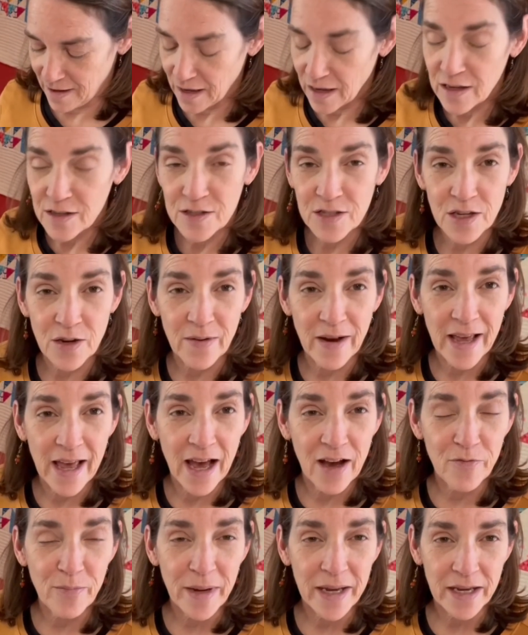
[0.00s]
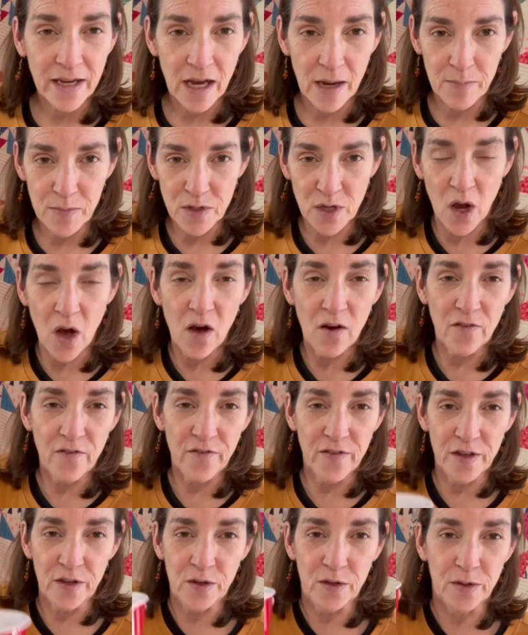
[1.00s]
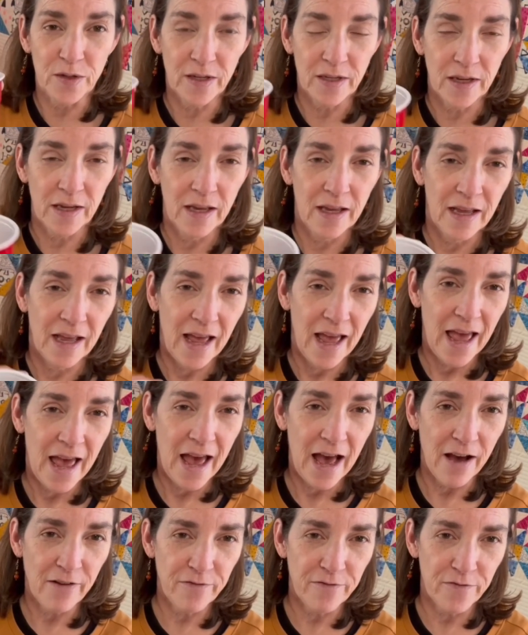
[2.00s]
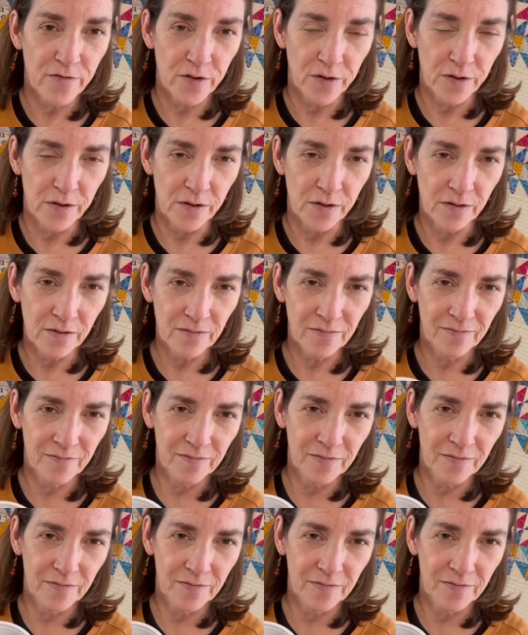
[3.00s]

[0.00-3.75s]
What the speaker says: So I have my cups all filled half full,